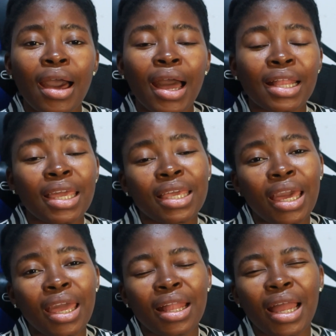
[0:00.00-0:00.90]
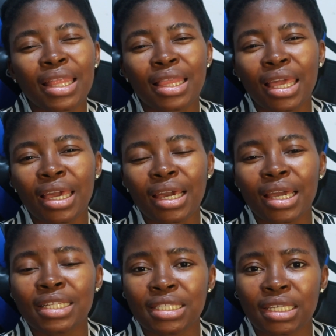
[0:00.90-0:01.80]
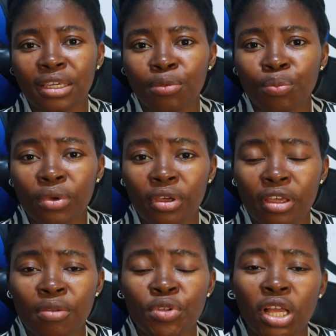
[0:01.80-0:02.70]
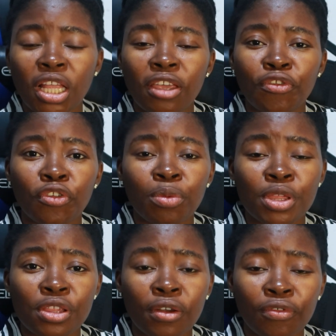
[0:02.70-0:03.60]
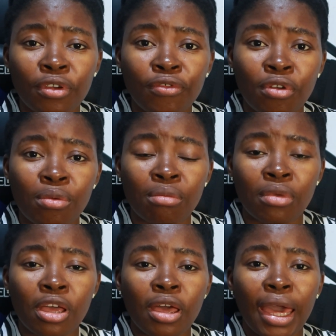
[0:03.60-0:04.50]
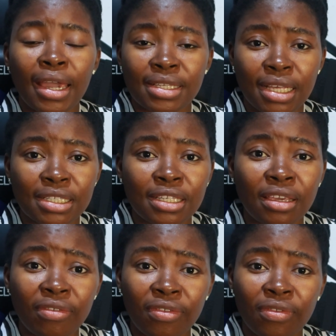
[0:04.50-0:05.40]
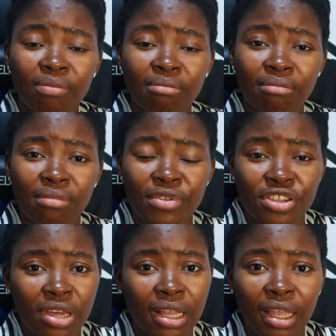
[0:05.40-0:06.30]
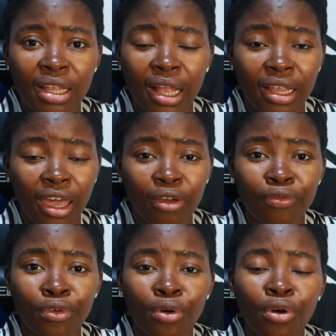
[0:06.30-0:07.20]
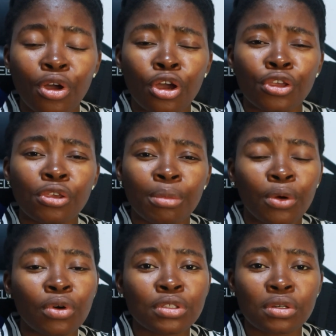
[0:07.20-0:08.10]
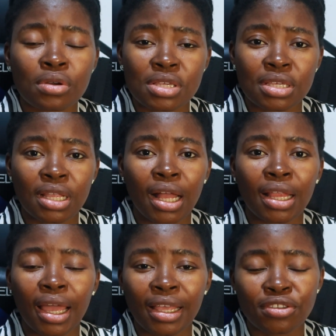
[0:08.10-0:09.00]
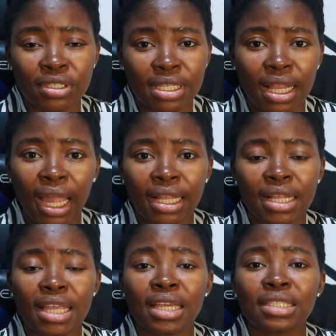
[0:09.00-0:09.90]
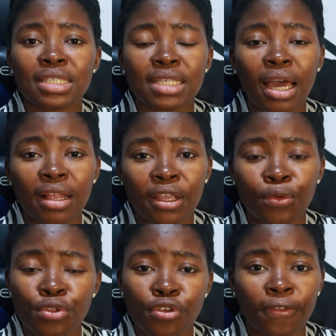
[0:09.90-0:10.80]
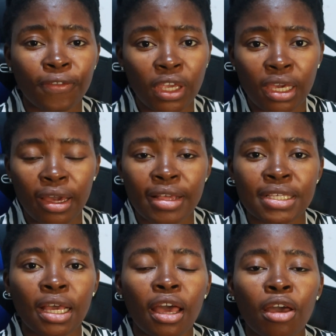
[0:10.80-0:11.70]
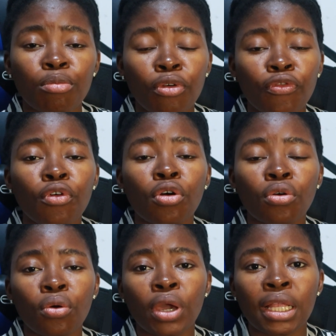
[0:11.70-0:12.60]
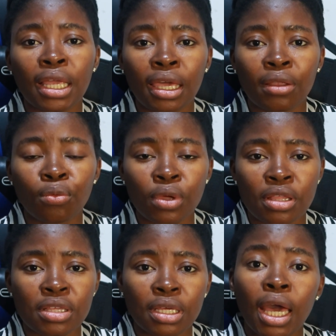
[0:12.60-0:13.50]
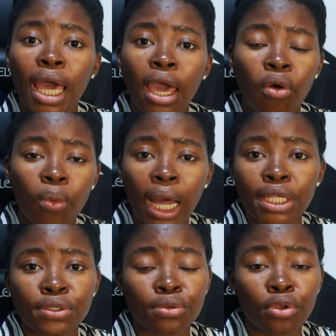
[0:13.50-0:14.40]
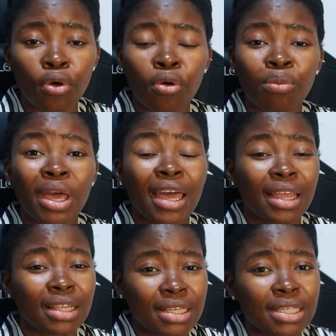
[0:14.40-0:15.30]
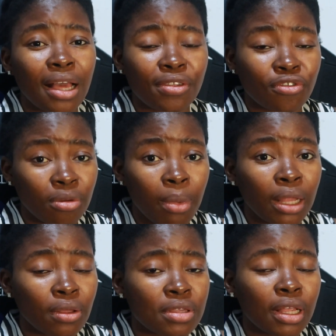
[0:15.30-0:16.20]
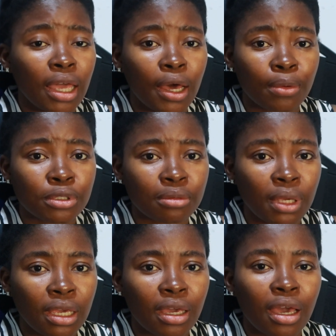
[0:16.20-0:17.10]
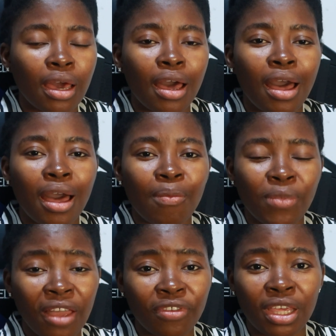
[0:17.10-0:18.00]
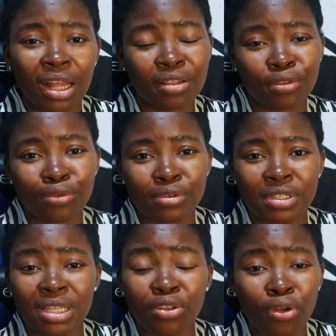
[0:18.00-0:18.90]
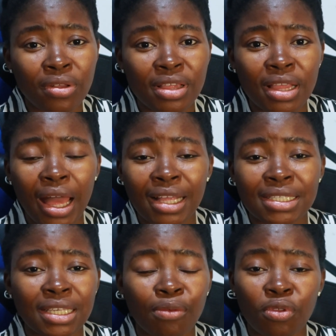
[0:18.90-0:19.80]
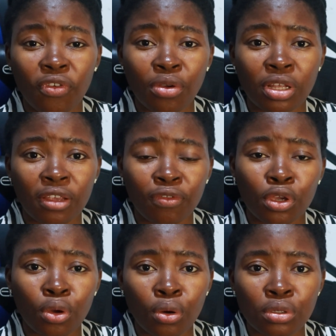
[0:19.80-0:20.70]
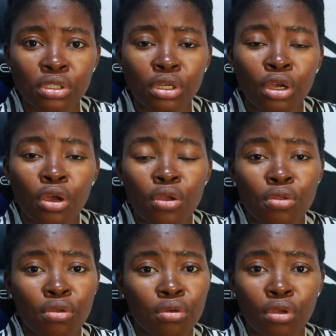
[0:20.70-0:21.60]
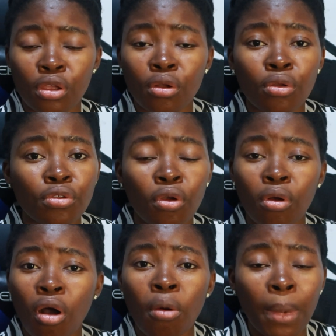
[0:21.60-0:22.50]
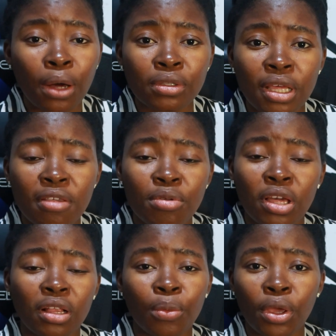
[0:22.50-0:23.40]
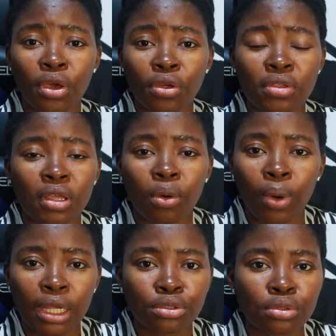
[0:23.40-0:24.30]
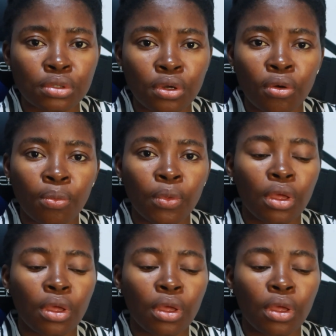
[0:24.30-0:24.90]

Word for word: and again i think a tip especially if you've been suffering from excessive shedding and hair fall you may want to consider like just lightly detangling with your fingers before going in with a wide tooth comb this has tremendously helped me um, navigate those knots that seems very difficult to you know to come out especially when you're using a wide tooth comb